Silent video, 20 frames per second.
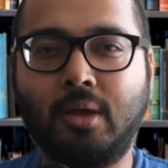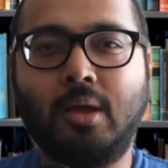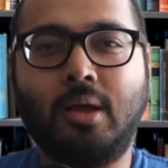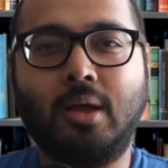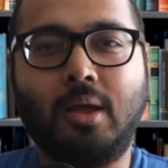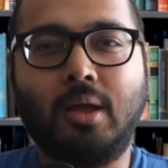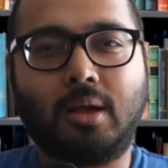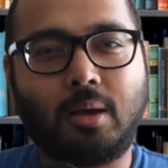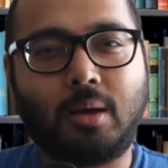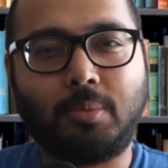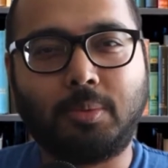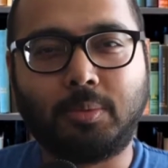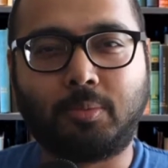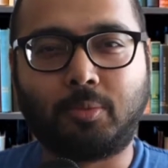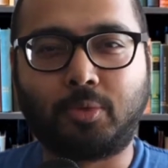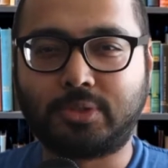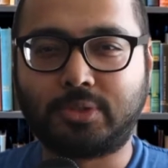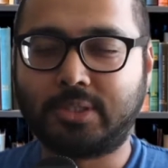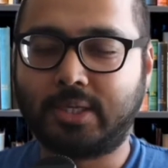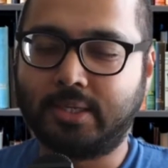couple of more
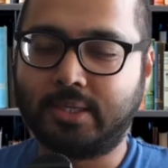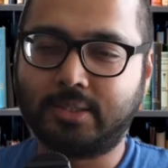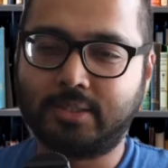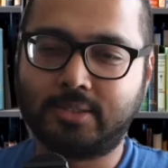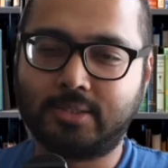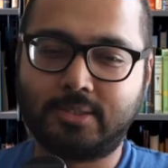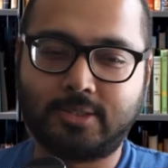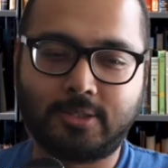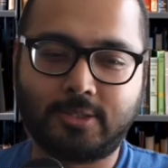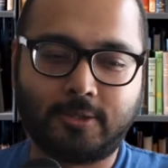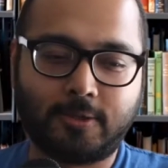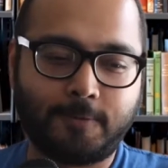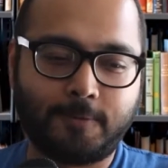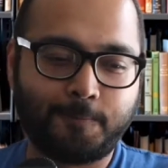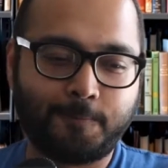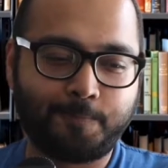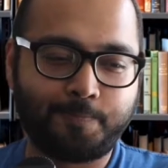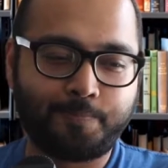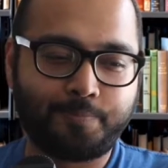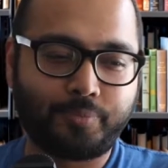seconds.
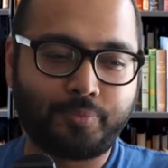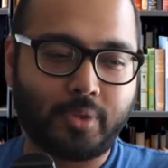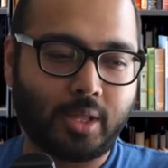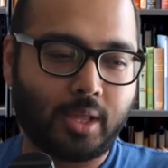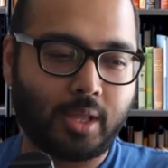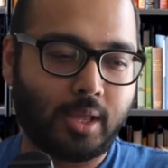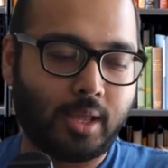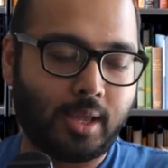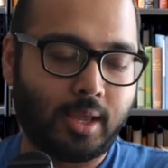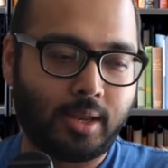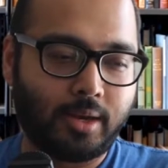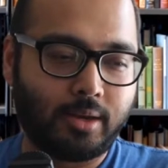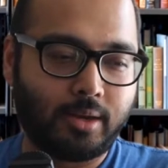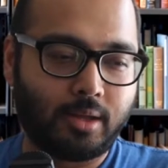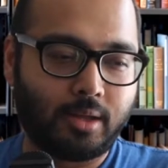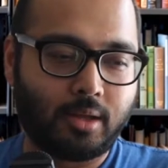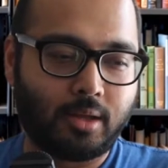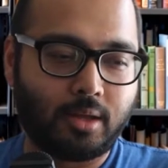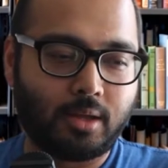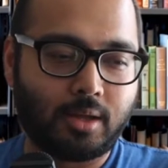And
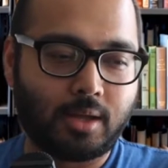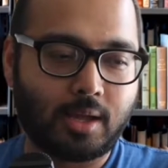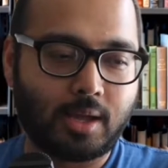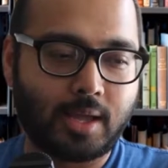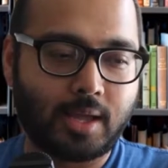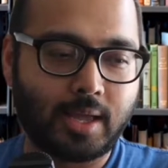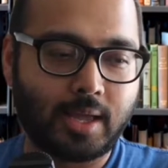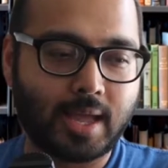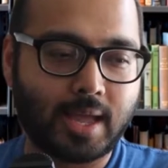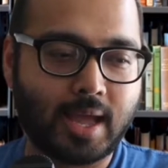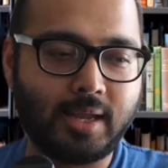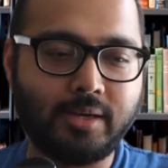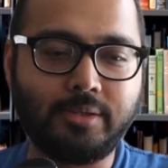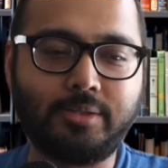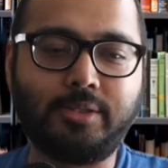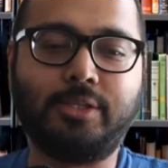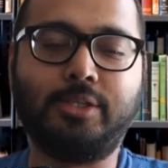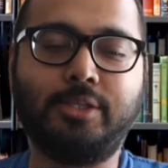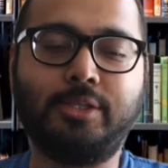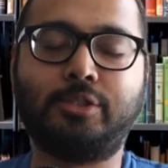I had a
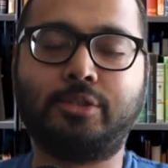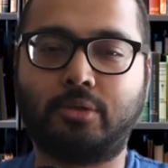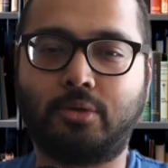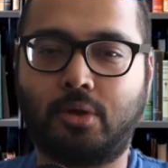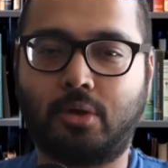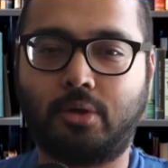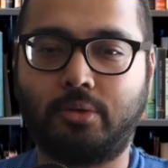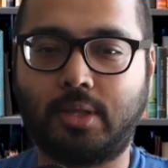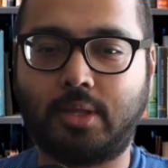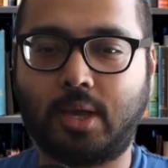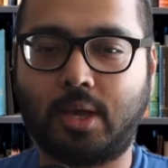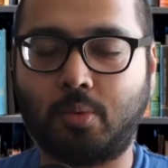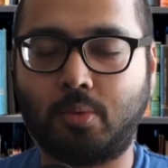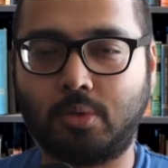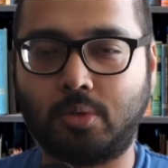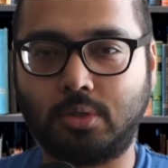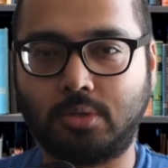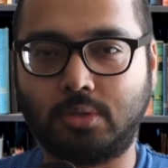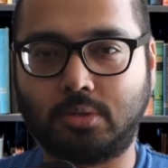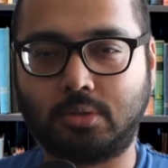T-shirt on that
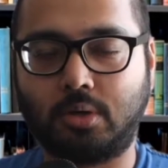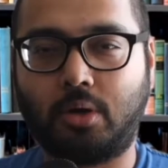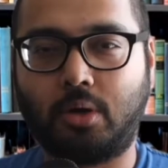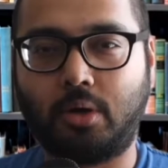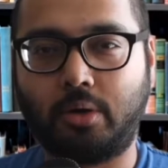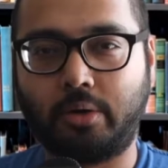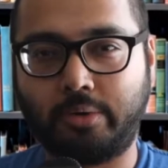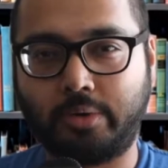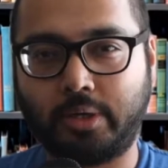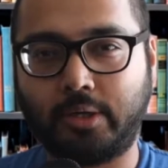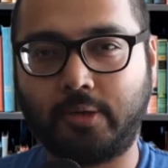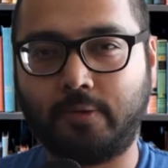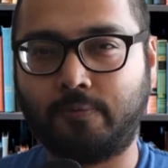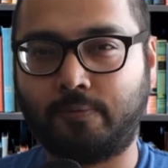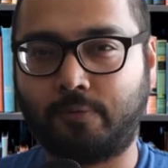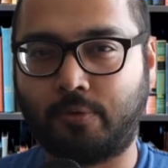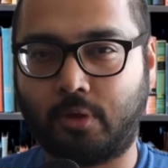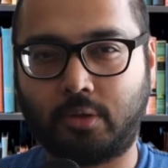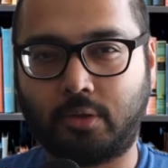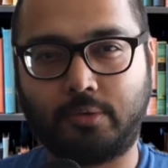was honoring
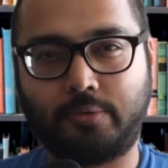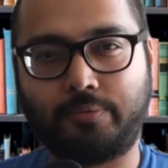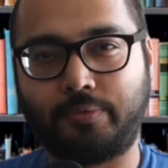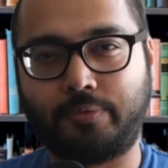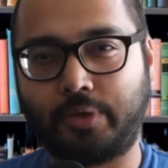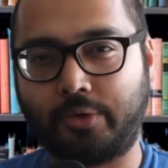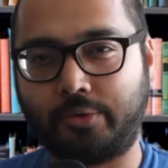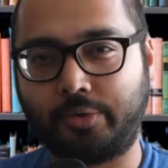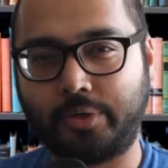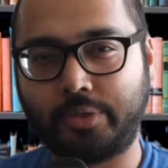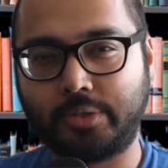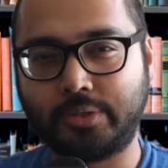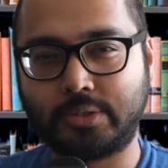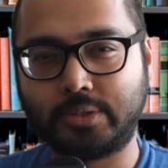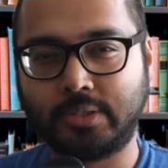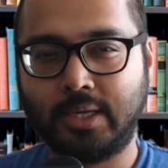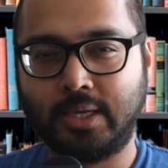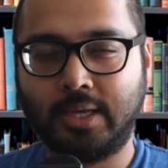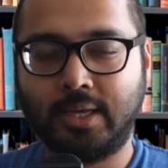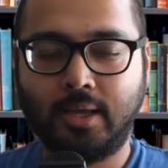fallen veterans.
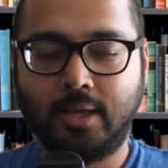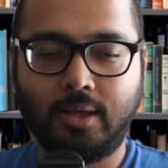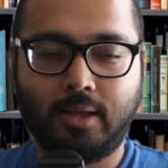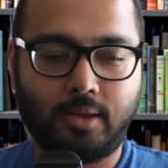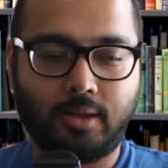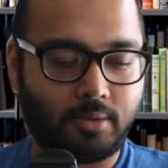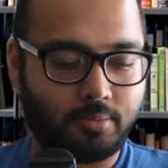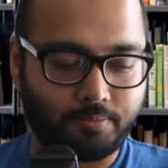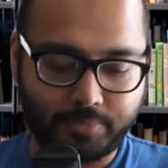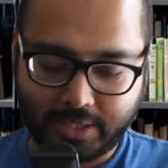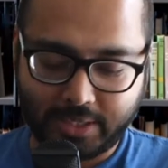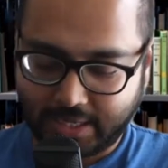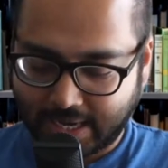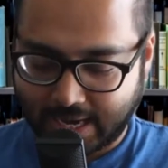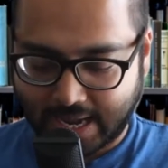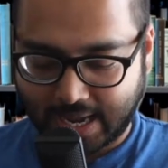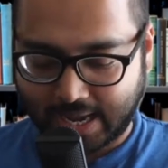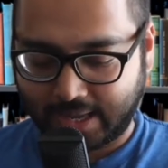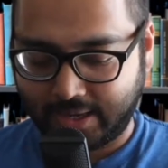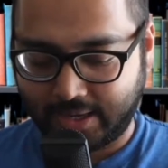It
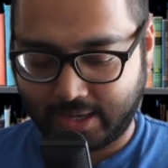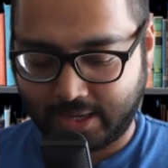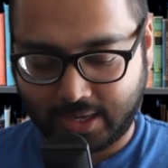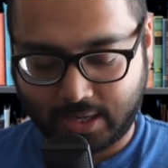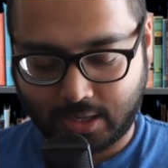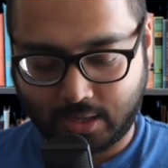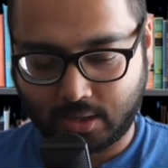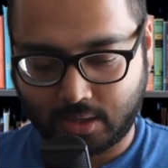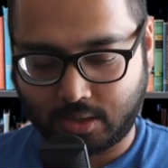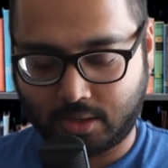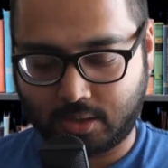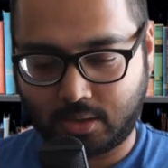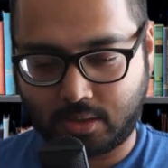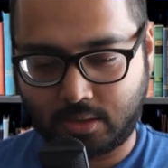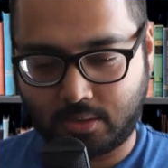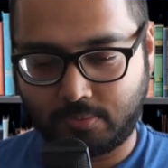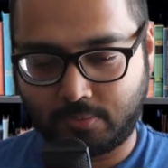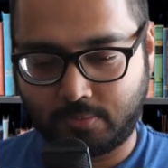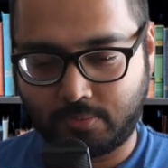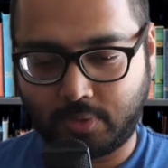had
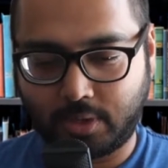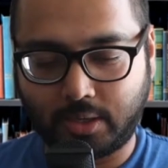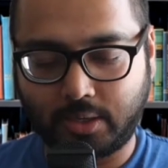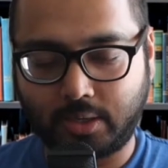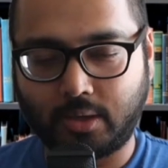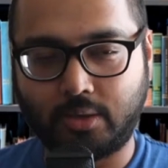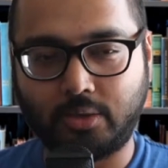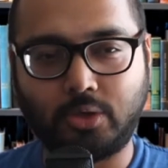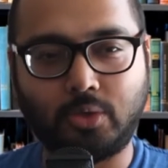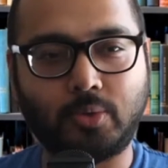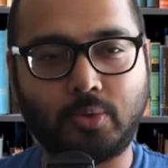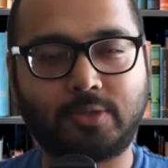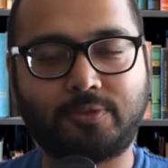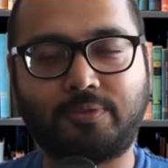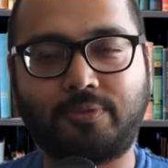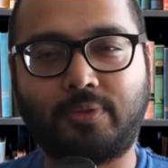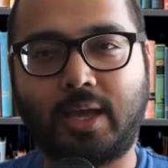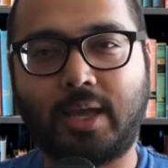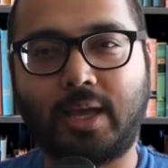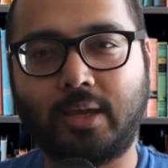a U.S.
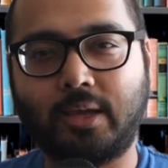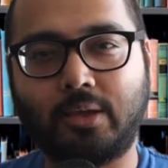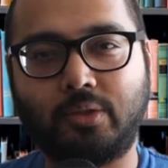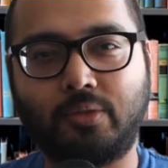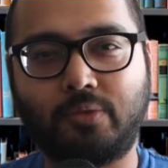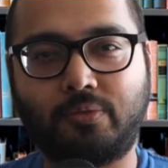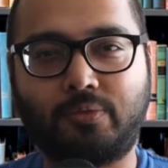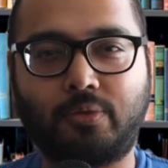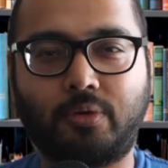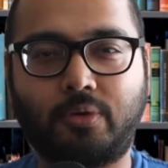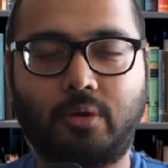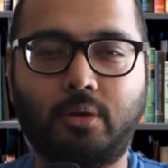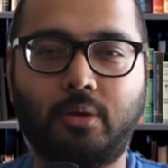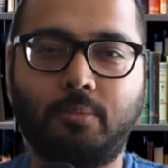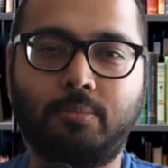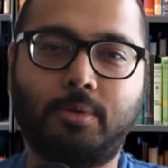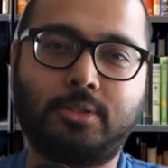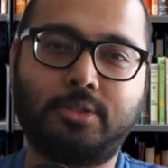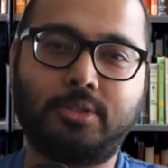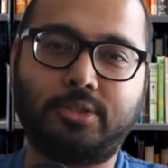flag in the front.
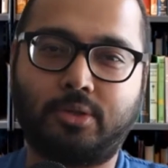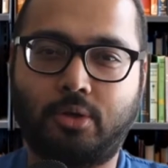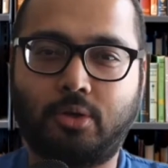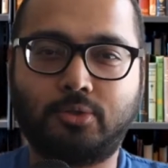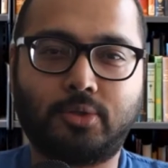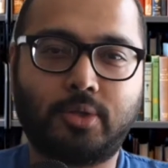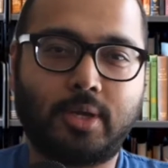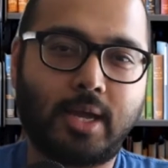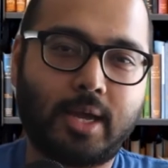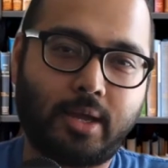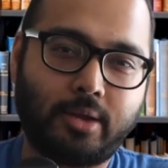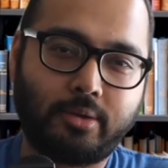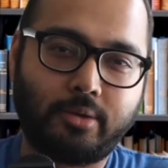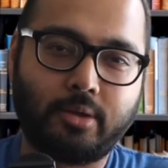Plus, it also had